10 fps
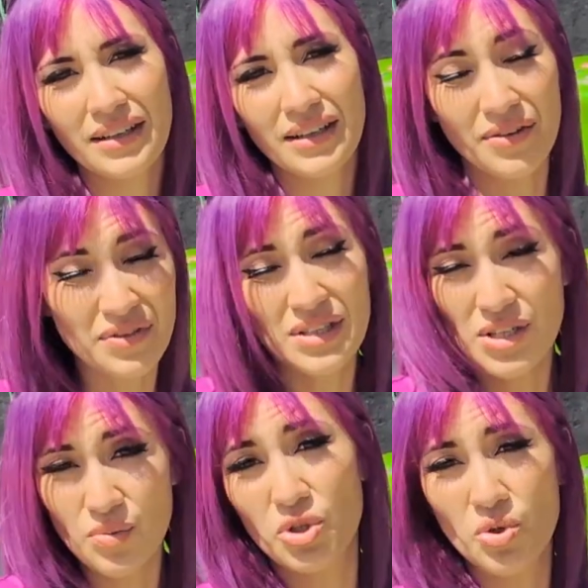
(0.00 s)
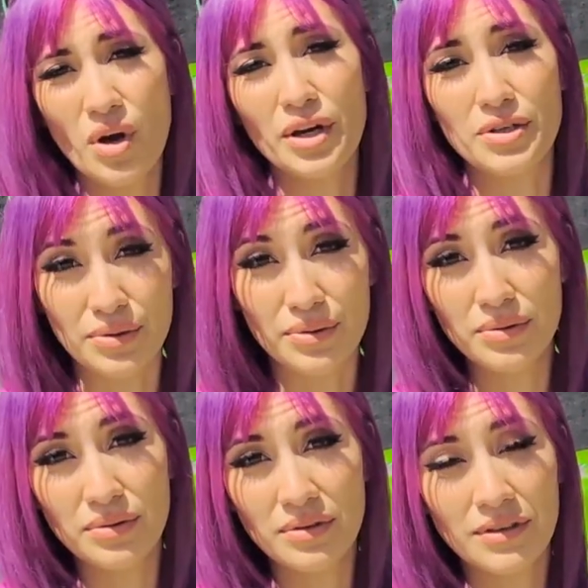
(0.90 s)
if this is what you want to
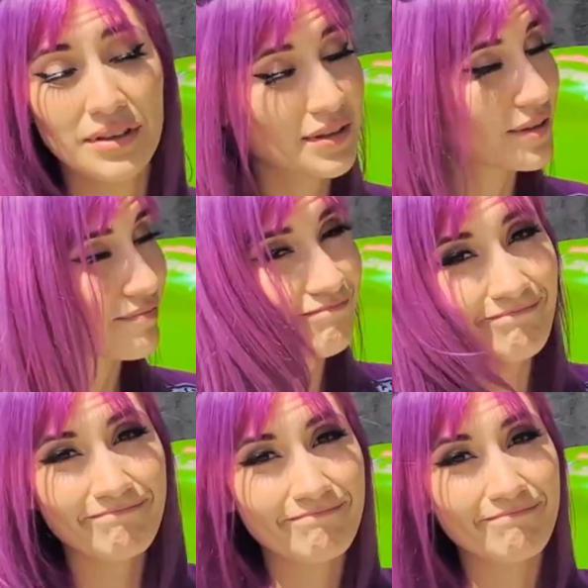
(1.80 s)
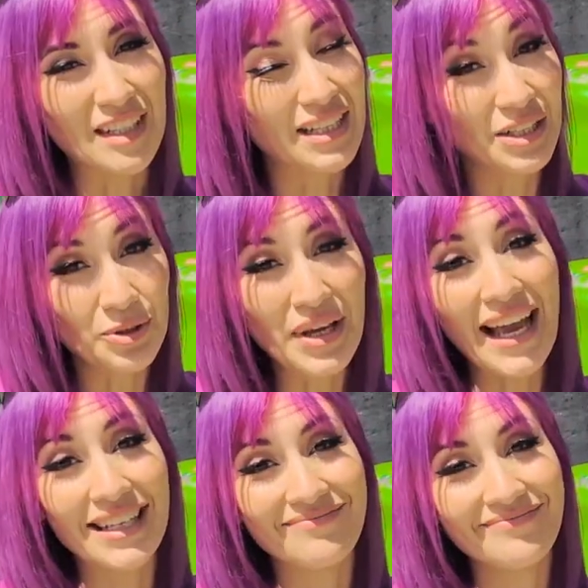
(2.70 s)
do, you can.